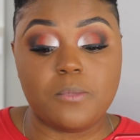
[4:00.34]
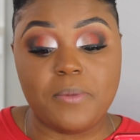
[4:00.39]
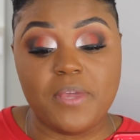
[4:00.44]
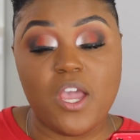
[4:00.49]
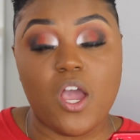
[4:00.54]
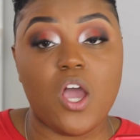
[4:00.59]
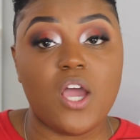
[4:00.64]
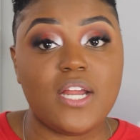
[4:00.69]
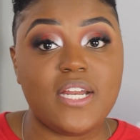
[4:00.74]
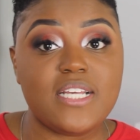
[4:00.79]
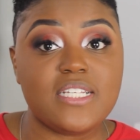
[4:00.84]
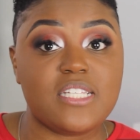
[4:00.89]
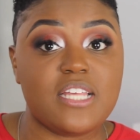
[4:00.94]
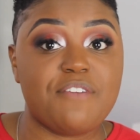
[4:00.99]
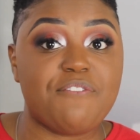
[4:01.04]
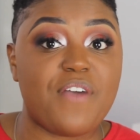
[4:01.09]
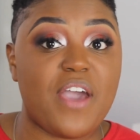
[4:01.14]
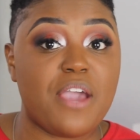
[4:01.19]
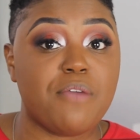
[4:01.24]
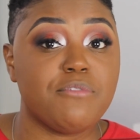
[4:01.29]
be honest,
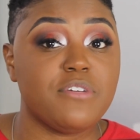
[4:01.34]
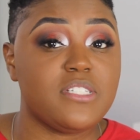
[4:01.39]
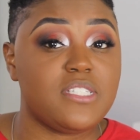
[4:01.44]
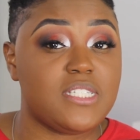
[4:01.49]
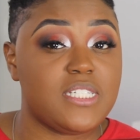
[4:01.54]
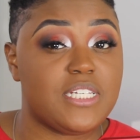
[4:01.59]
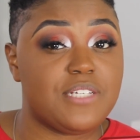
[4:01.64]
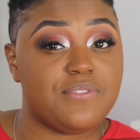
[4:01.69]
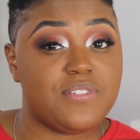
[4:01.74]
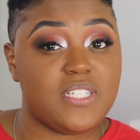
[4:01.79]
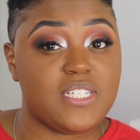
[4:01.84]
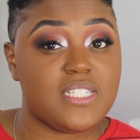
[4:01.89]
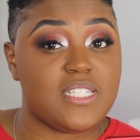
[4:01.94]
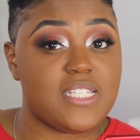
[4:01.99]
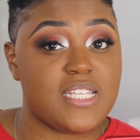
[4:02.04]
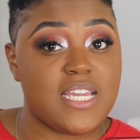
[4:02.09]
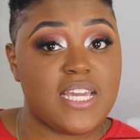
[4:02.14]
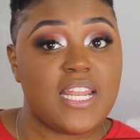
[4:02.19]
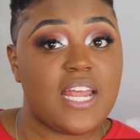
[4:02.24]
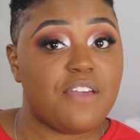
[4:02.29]
if I received
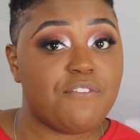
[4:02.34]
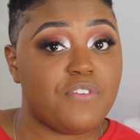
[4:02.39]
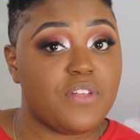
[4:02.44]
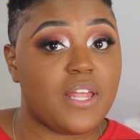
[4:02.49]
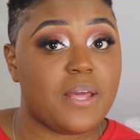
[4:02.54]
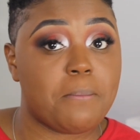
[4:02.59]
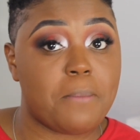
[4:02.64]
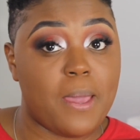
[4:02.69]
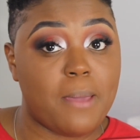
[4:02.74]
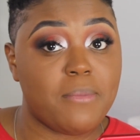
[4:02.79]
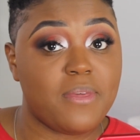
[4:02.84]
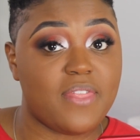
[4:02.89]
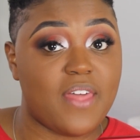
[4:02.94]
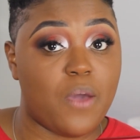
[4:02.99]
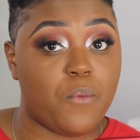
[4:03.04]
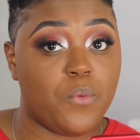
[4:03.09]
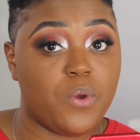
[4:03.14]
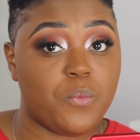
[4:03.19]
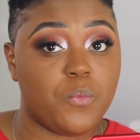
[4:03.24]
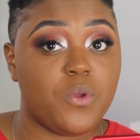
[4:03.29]
16, I feel like maybe
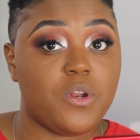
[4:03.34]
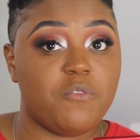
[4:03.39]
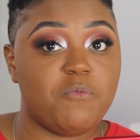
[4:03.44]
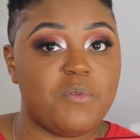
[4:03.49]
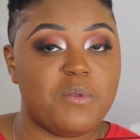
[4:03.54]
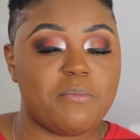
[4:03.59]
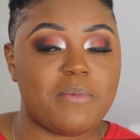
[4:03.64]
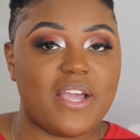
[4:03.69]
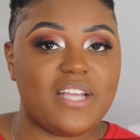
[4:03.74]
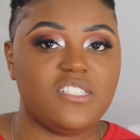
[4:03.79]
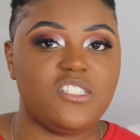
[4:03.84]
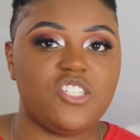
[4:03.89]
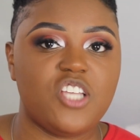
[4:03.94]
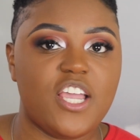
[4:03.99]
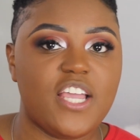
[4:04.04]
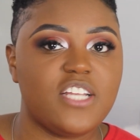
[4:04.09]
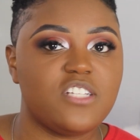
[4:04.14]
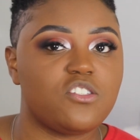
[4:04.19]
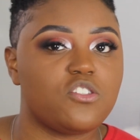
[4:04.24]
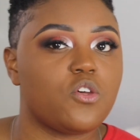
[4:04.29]
that one would have been my
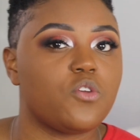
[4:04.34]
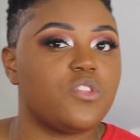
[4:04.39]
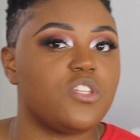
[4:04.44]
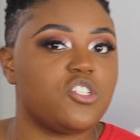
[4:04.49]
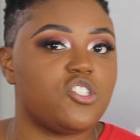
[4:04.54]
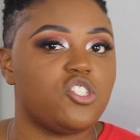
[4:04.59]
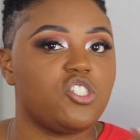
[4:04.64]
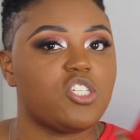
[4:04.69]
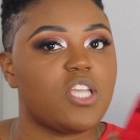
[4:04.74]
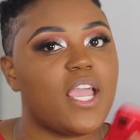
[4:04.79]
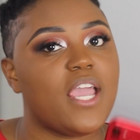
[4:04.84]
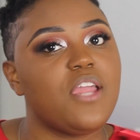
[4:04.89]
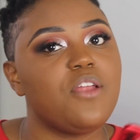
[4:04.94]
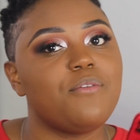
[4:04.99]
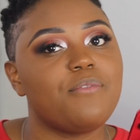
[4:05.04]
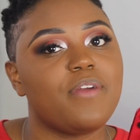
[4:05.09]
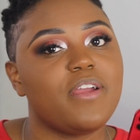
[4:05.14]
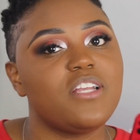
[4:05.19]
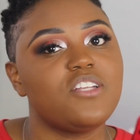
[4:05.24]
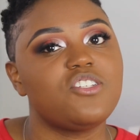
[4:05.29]
shade. So the
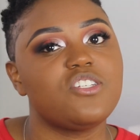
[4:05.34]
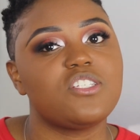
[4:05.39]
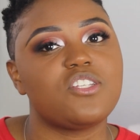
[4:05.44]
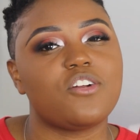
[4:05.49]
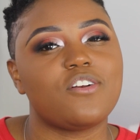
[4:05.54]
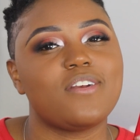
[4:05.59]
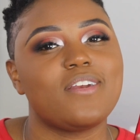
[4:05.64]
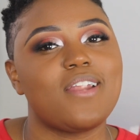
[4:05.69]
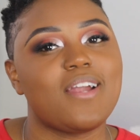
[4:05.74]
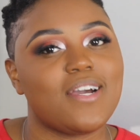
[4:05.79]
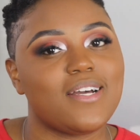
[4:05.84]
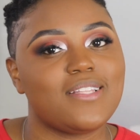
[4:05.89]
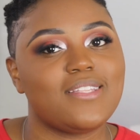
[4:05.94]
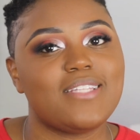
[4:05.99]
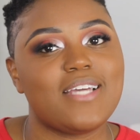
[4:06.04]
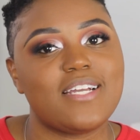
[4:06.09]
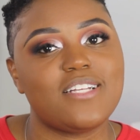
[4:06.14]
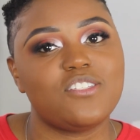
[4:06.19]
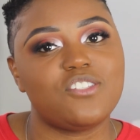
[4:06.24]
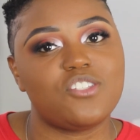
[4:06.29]
shade ranges are not
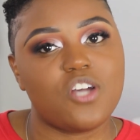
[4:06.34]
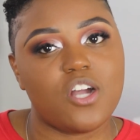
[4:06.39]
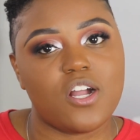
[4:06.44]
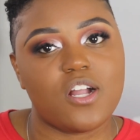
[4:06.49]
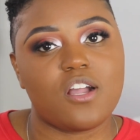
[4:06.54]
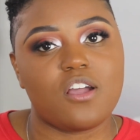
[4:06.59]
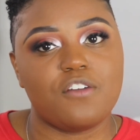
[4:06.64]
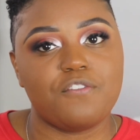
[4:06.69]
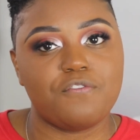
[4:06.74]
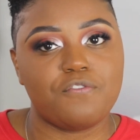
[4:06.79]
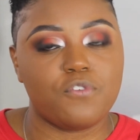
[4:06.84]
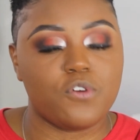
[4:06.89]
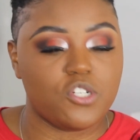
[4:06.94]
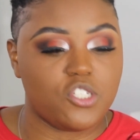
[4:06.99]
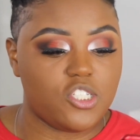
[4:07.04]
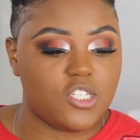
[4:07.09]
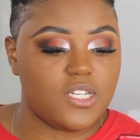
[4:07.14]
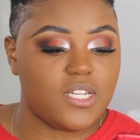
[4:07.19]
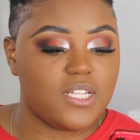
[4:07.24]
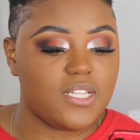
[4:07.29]
that dark,
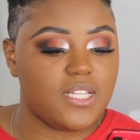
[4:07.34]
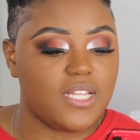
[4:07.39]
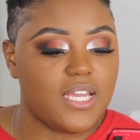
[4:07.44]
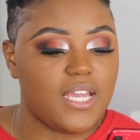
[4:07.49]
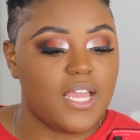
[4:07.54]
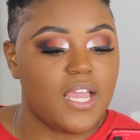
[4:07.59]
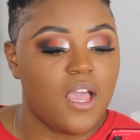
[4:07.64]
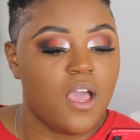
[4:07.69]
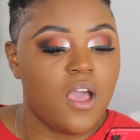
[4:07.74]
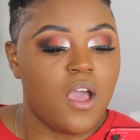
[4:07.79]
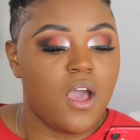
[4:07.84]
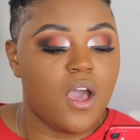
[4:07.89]
unfortunately.